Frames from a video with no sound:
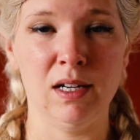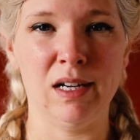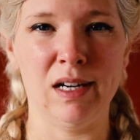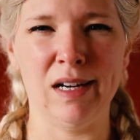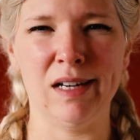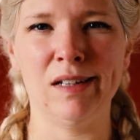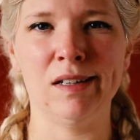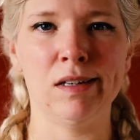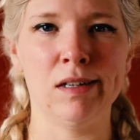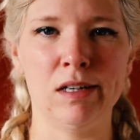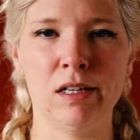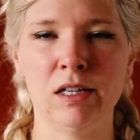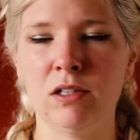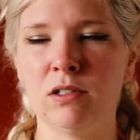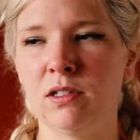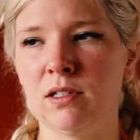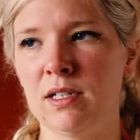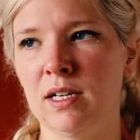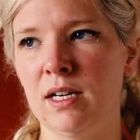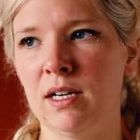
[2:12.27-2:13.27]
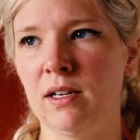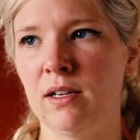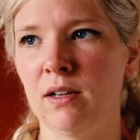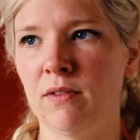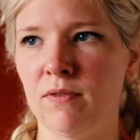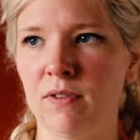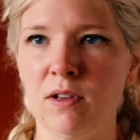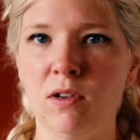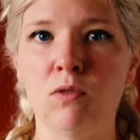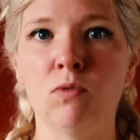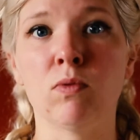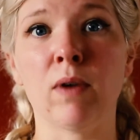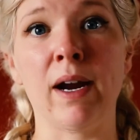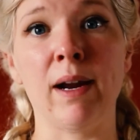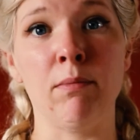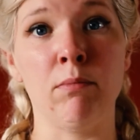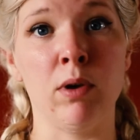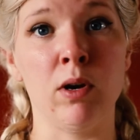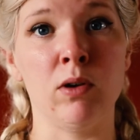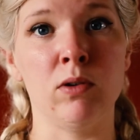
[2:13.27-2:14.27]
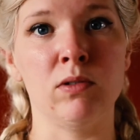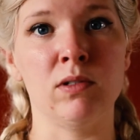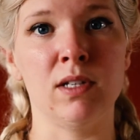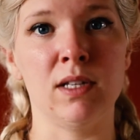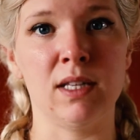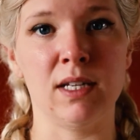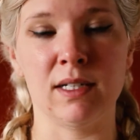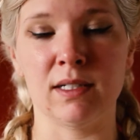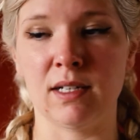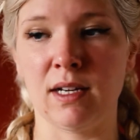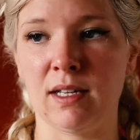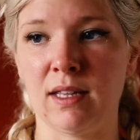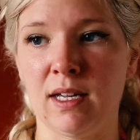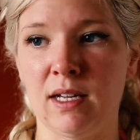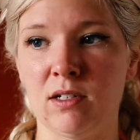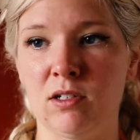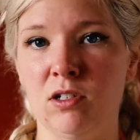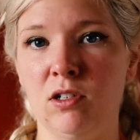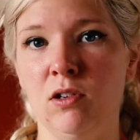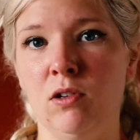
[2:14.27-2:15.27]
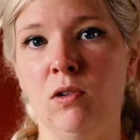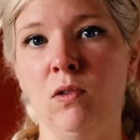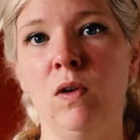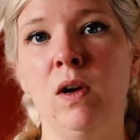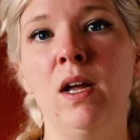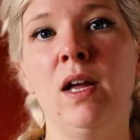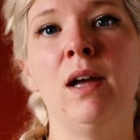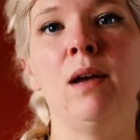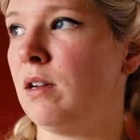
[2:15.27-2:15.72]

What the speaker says: And you'll see a few rainbows and things like that too.